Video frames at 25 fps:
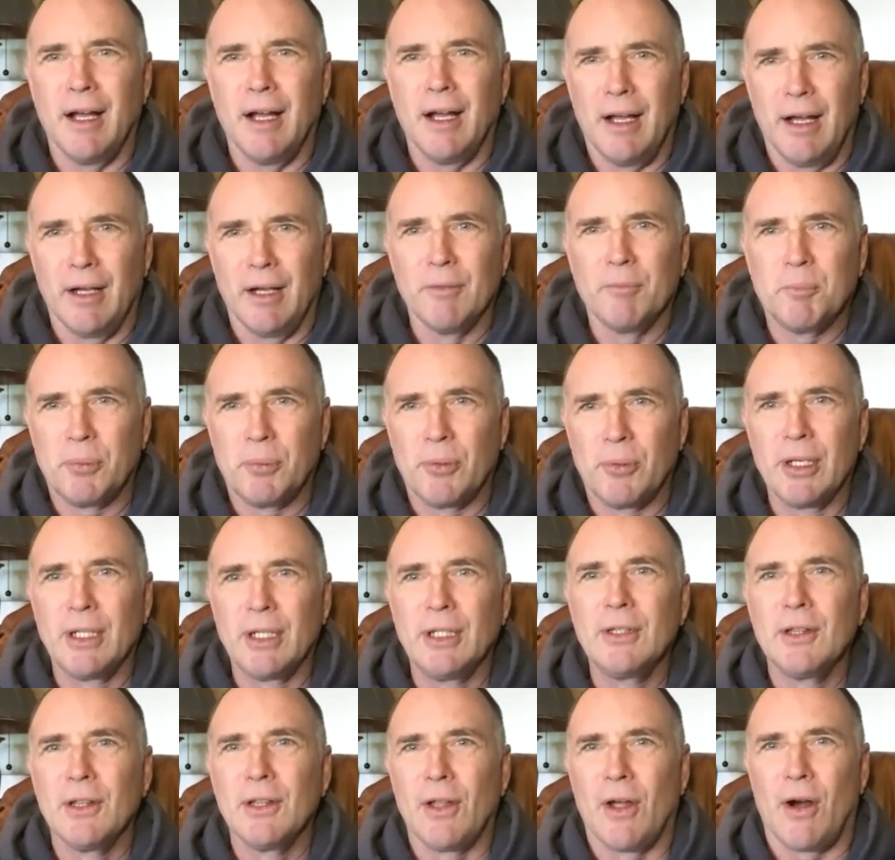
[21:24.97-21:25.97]
a pretty
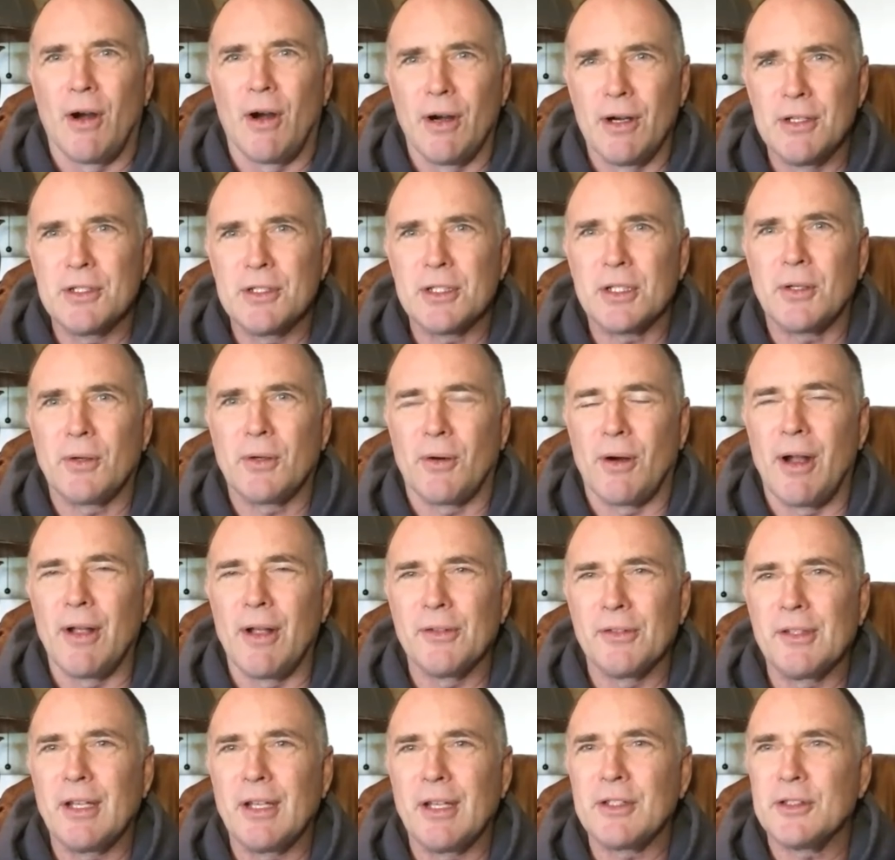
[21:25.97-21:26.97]
large
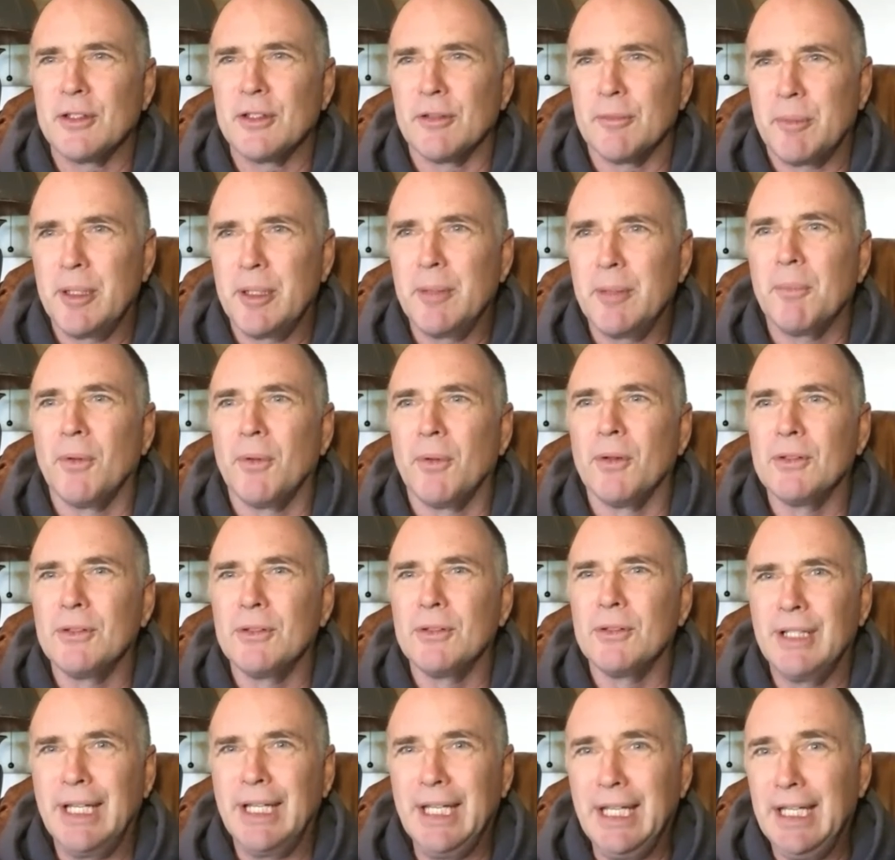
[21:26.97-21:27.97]
cross-section of people
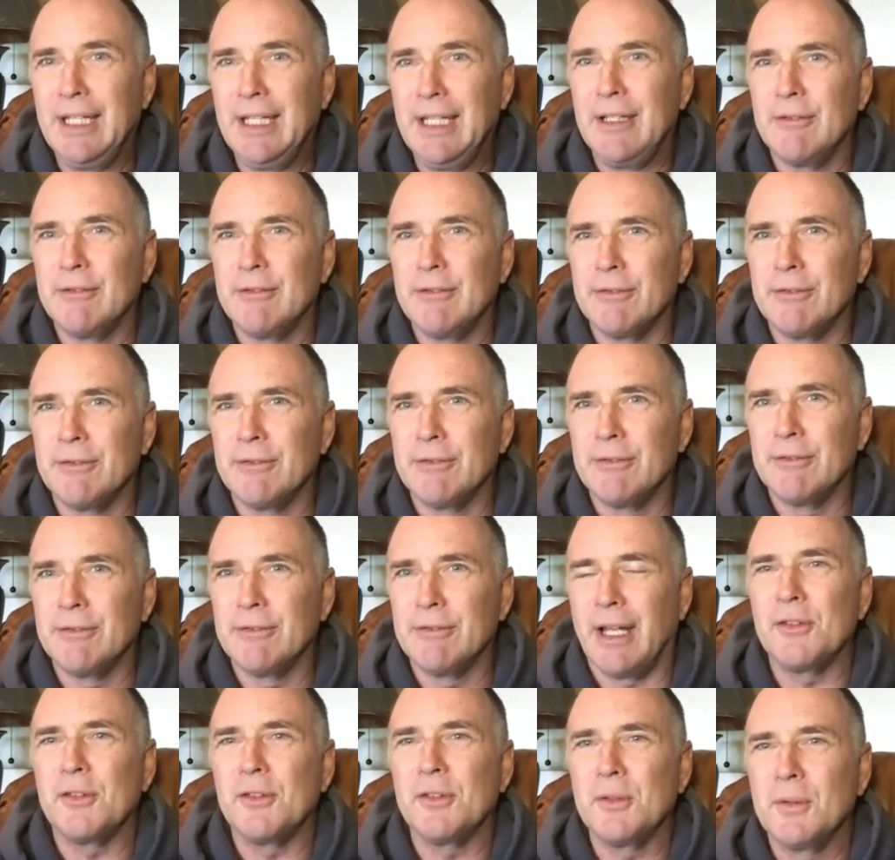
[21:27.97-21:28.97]
leave
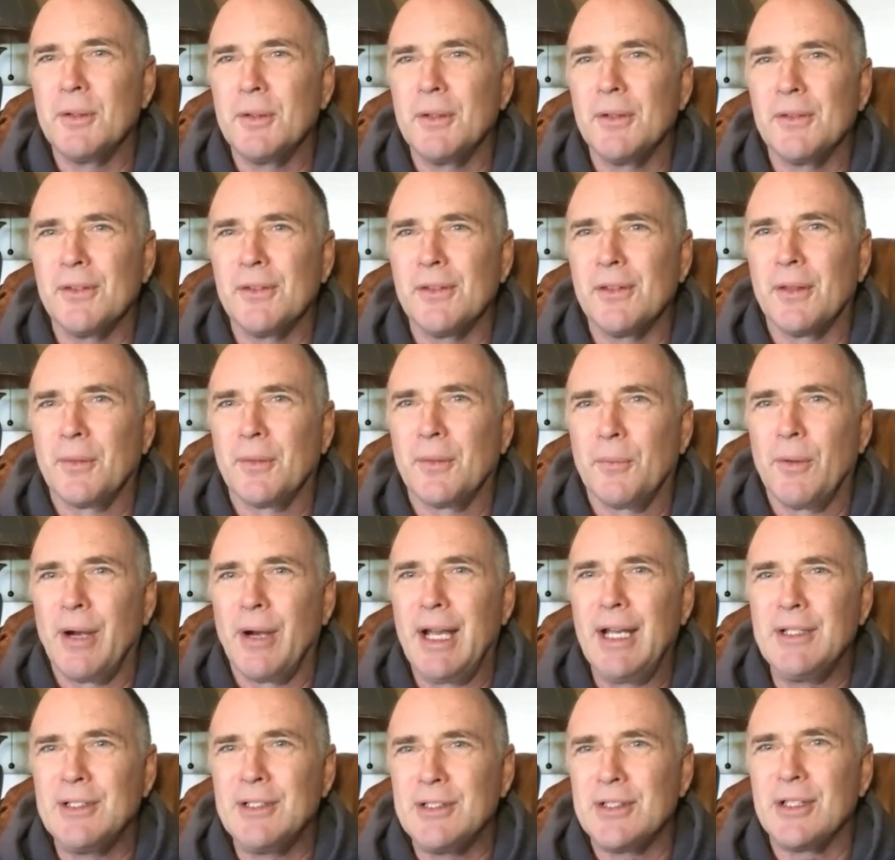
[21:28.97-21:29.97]
as soon as the
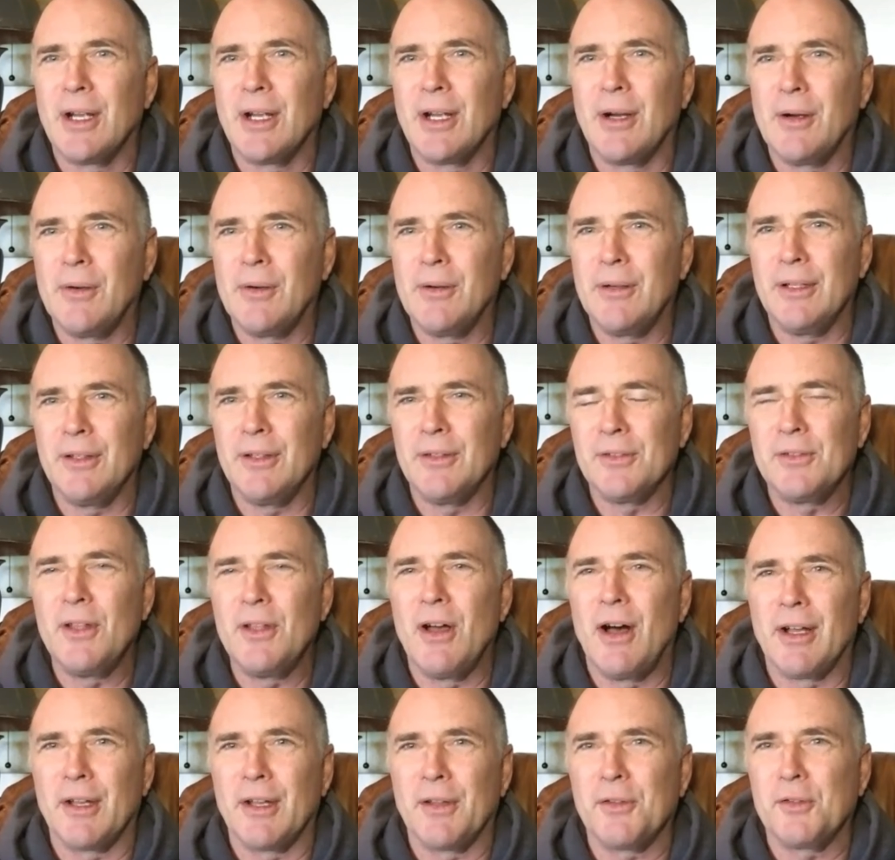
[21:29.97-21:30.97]
ratio is
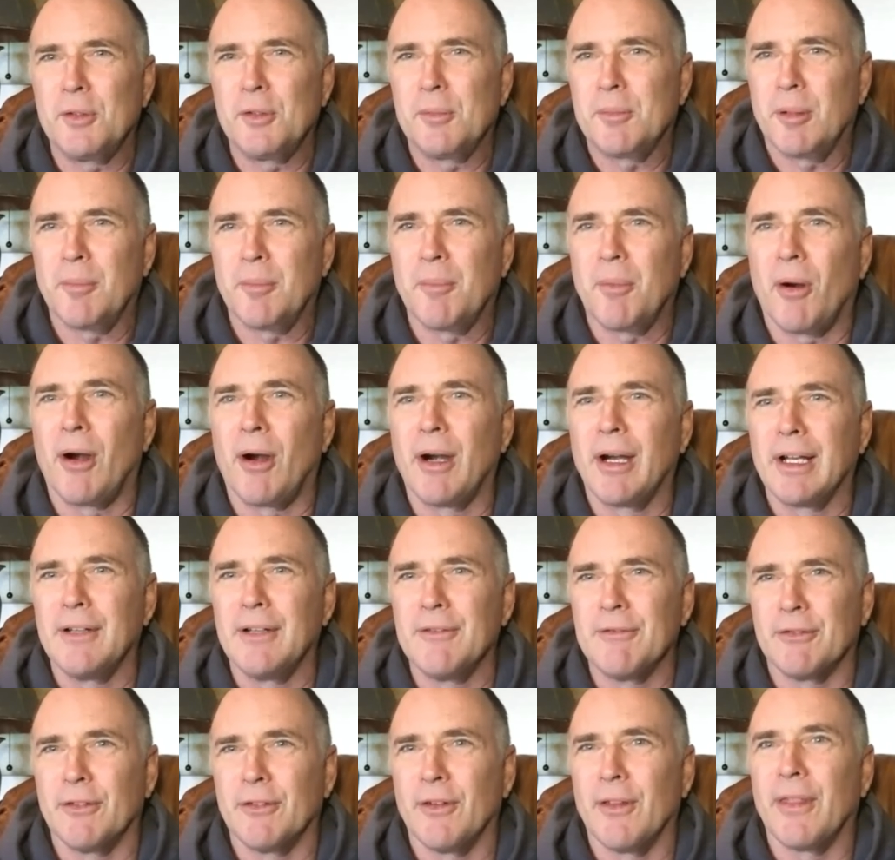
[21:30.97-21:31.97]
not a super
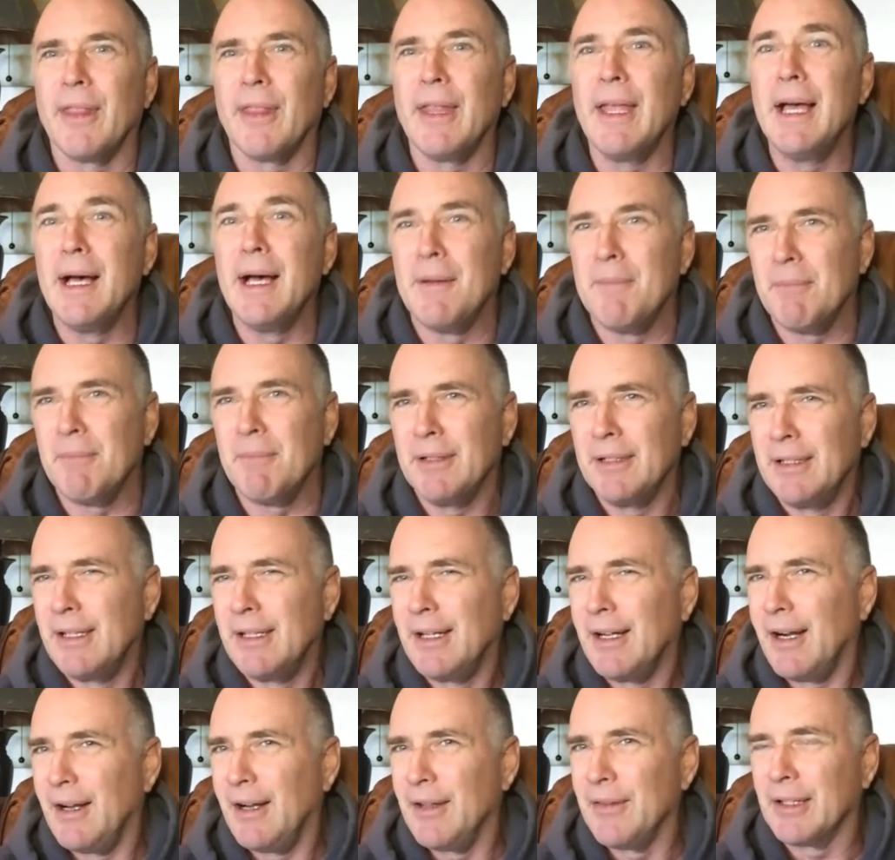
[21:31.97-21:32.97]
bargain for them
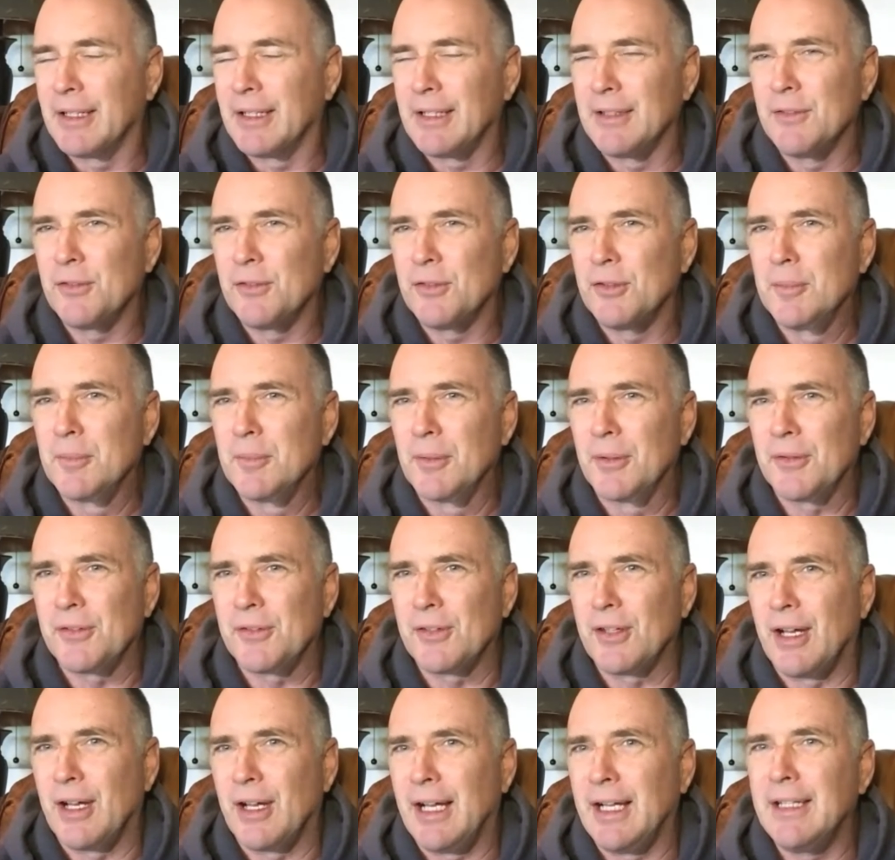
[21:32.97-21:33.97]
on the consumer
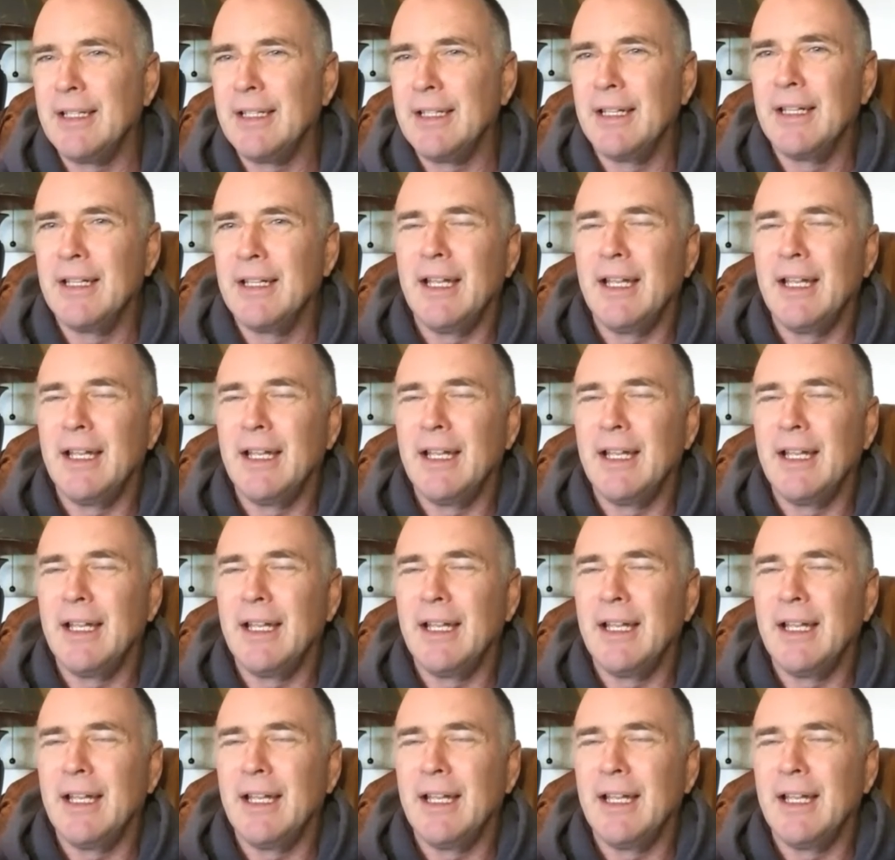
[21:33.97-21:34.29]
side.